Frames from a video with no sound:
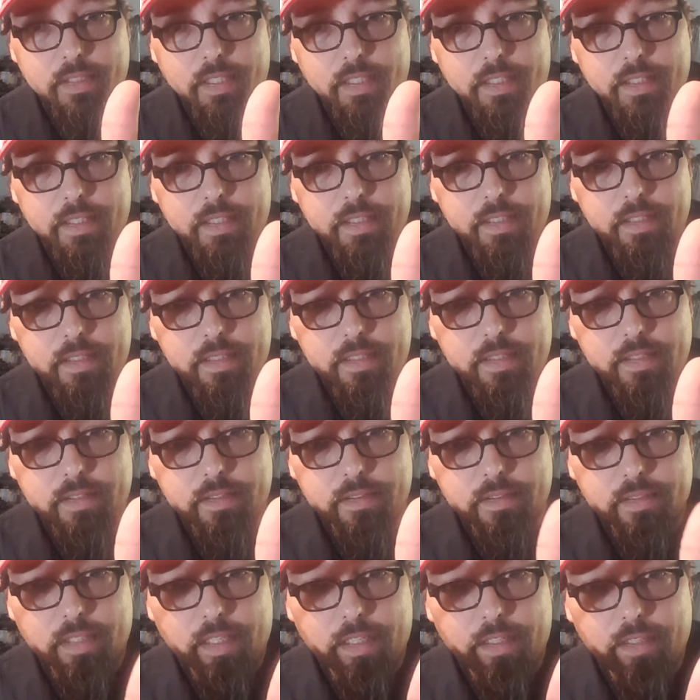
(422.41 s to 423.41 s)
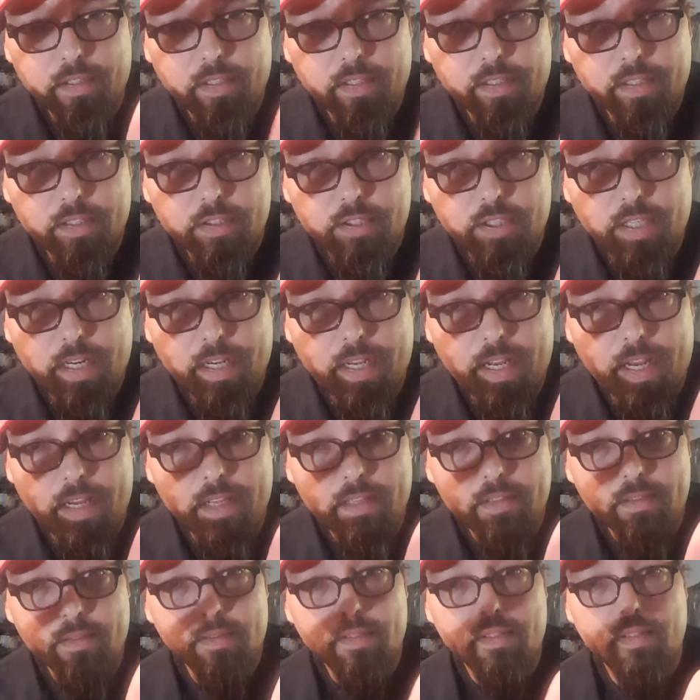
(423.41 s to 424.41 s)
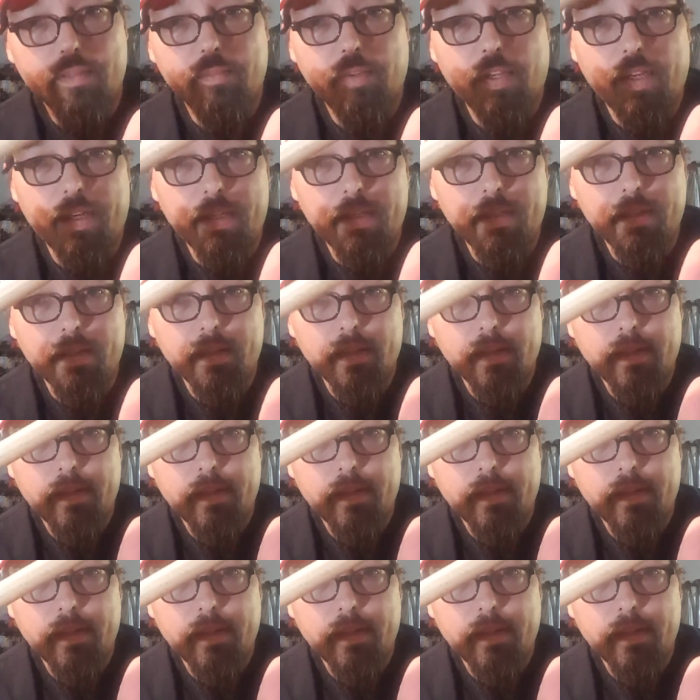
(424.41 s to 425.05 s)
like this, like you're going to shake hands with somebody.